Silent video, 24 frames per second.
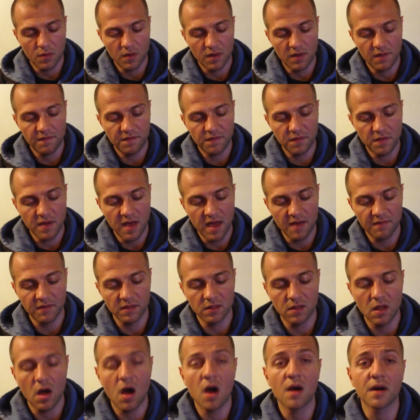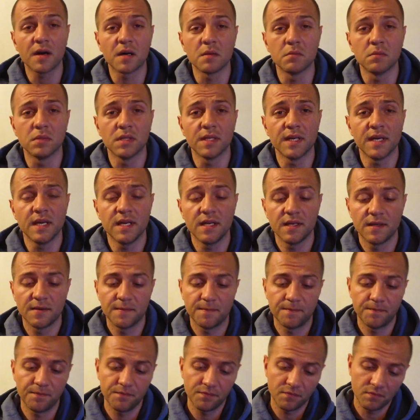If you have a longer blade
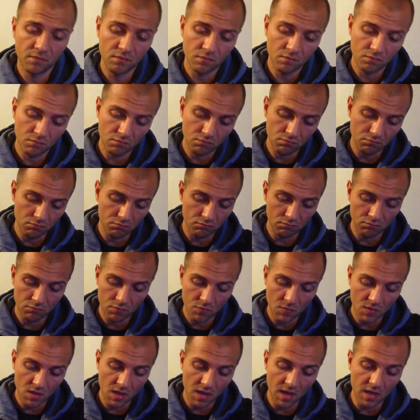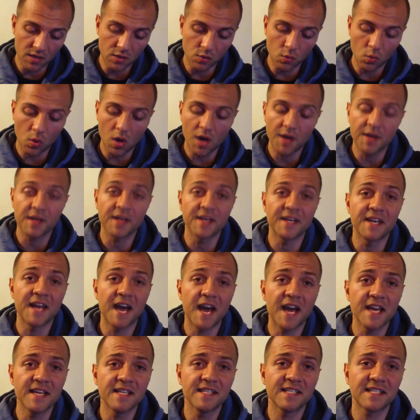and you want a
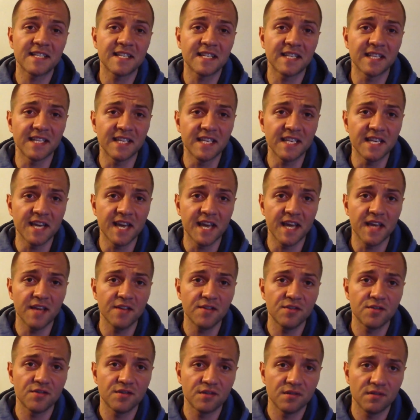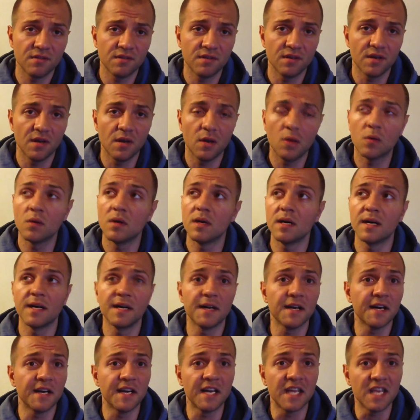nice clean edge, you know,
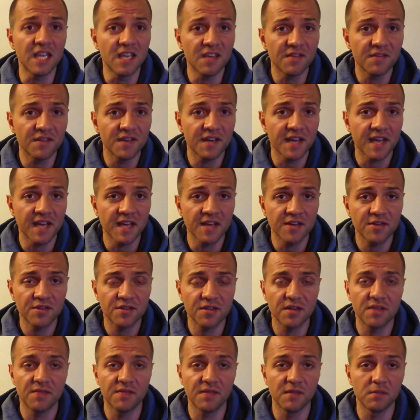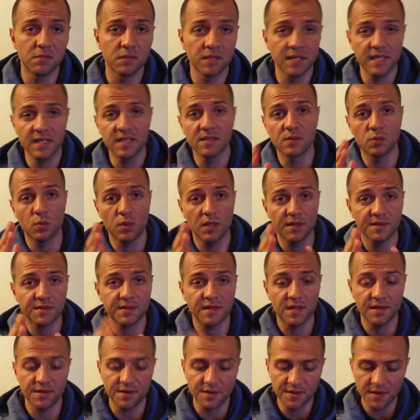an even edge if the blade is well
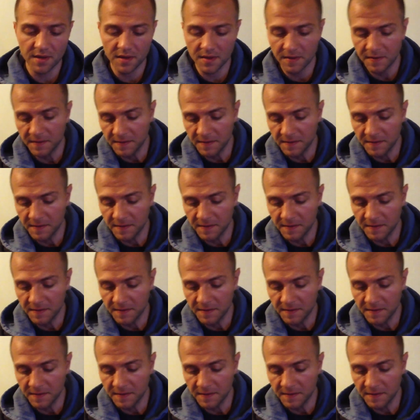centered,